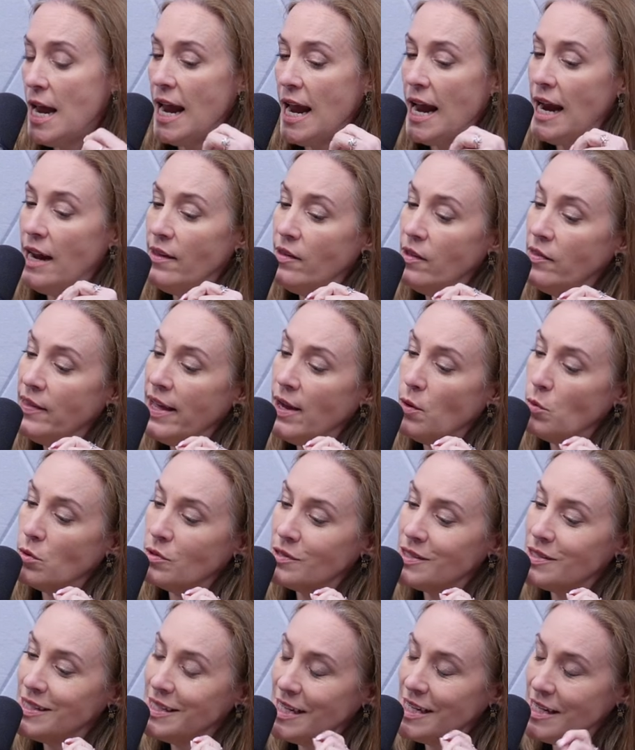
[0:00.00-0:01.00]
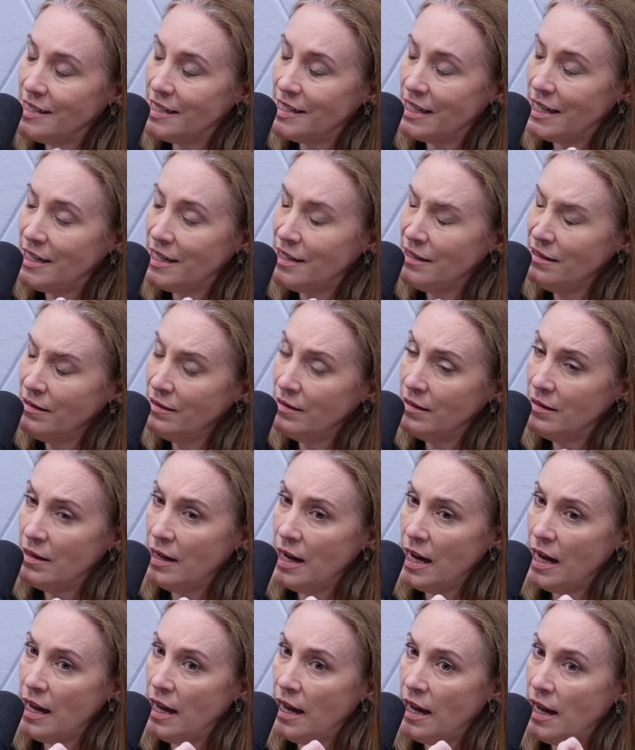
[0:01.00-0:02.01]
and then they will send it
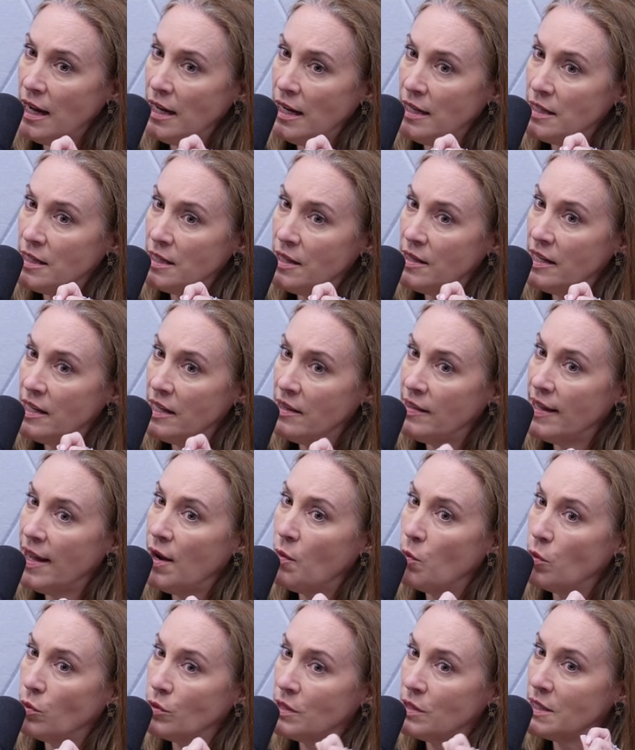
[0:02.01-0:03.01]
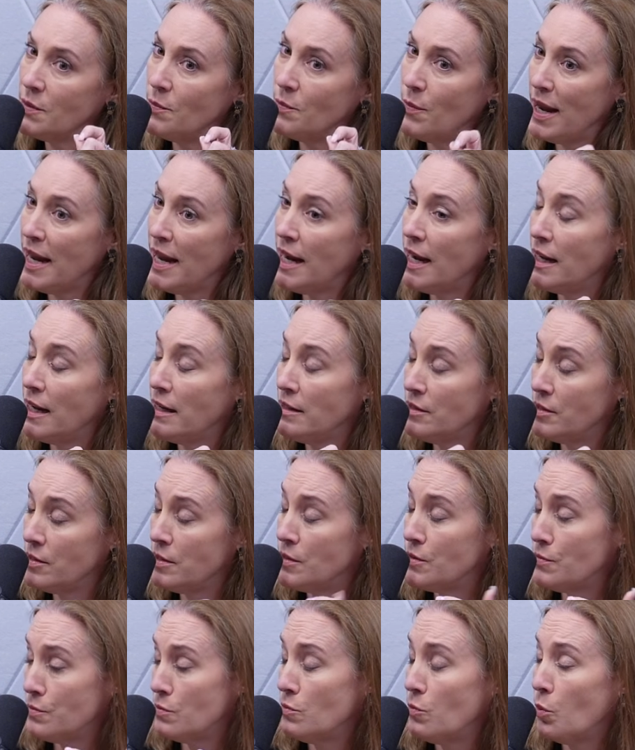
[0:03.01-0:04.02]
and then they will
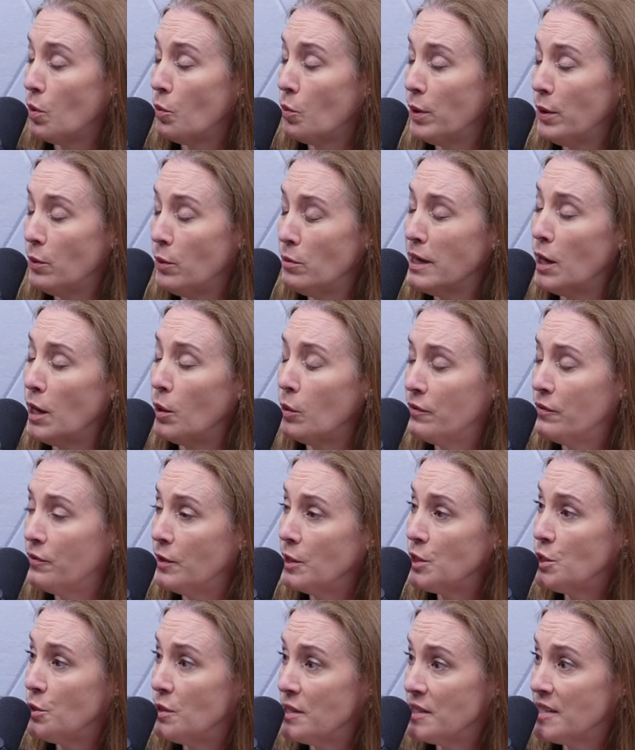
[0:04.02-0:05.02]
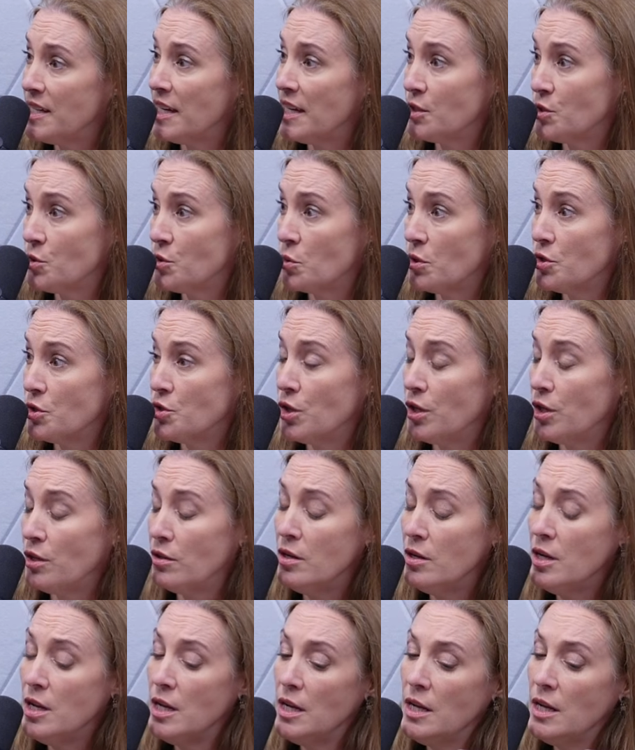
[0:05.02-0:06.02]
demand what we now refer to as sextortion